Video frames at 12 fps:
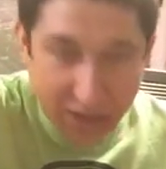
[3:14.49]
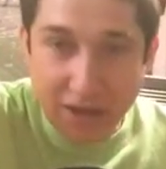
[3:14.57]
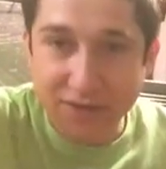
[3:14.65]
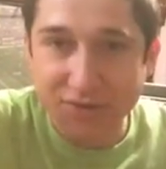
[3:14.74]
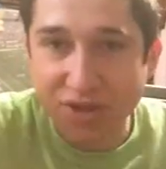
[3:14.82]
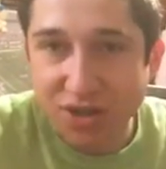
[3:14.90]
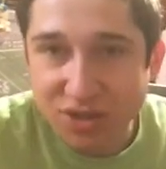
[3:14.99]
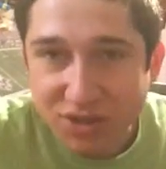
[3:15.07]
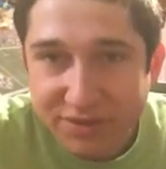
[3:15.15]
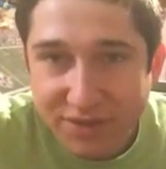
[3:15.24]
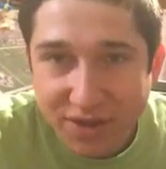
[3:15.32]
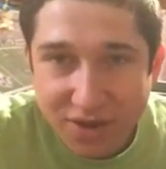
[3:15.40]
I have chargers
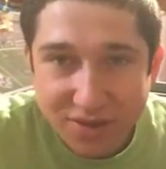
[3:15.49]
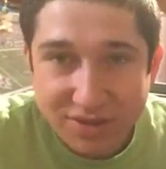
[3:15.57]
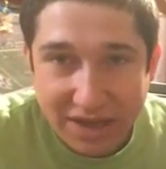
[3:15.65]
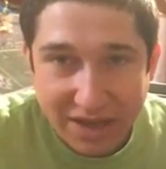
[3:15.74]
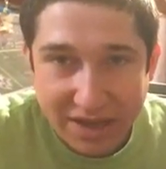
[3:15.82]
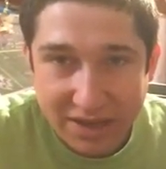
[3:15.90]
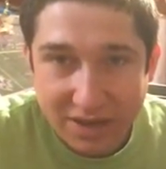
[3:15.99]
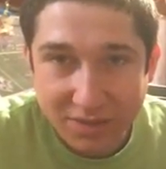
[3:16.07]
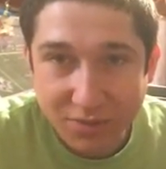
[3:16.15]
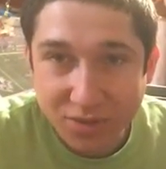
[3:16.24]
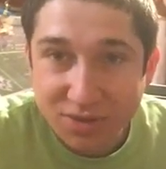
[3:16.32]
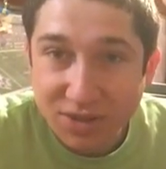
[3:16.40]
for those and a
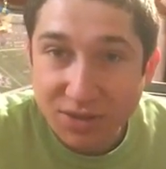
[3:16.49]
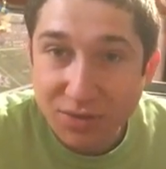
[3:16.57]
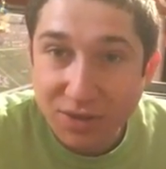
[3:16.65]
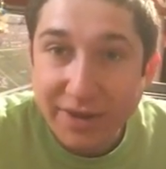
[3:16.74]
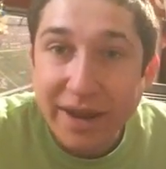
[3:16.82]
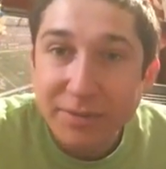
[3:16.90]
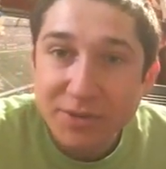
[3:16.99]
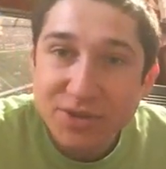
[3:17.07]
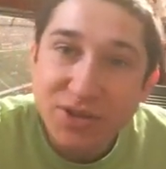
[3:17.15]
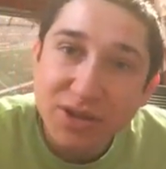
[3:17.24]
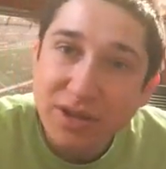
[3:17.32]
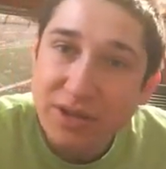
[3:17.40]
multi-cord adapter so
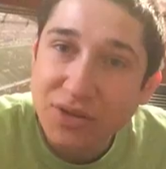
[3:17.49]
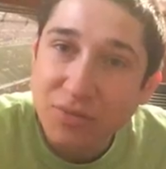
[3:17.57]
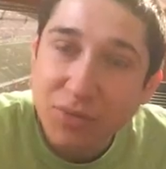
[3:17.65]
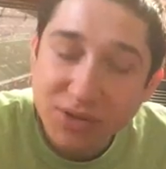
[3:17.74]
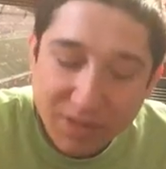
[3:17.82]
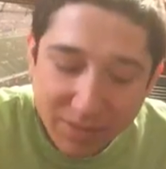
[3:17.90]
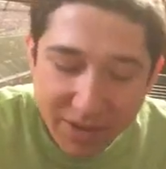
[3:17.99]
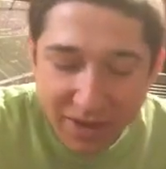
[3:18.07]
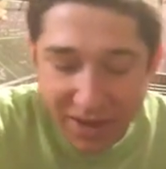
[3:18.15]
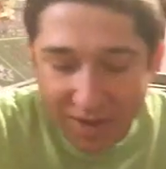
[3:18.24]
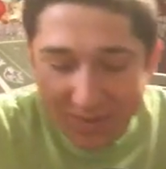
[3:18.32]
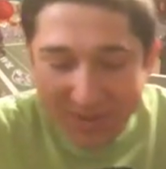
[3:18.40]
you can like do multiplayer
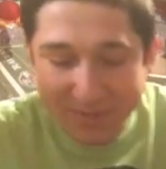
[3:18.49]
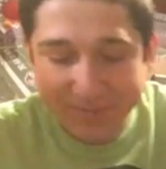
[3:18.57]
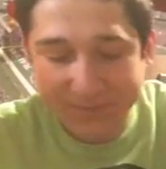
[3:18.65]
games.